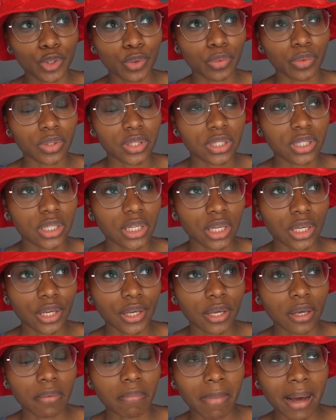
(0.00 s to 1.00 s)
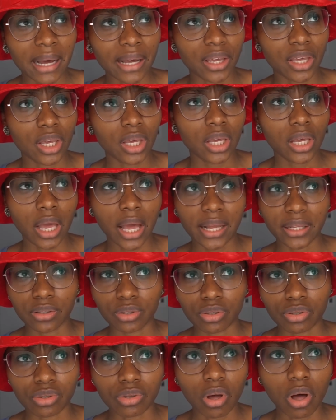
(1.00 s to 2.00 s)
you would see Maggi
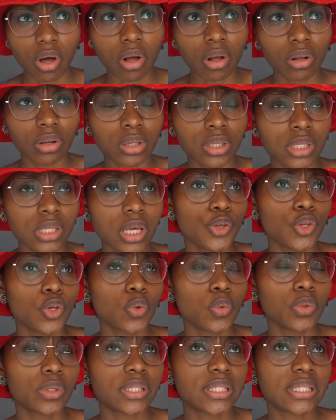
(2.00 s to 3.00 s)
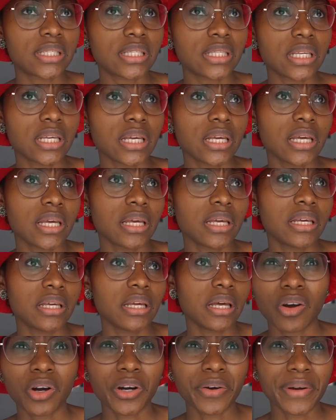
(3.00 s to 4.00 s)
and salt, you would
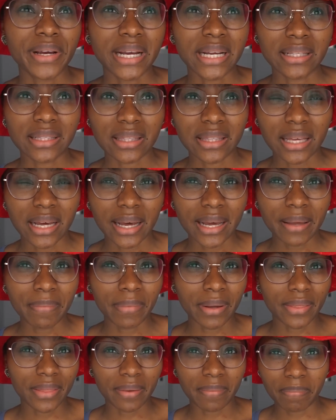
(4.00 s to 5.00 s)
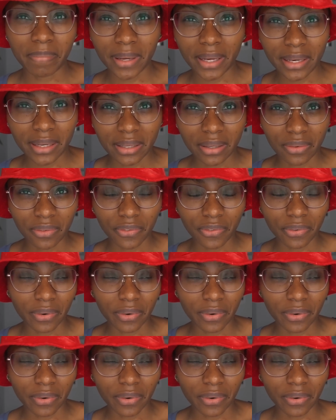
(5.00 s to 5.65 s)
see curry and thyme and then bay leaf,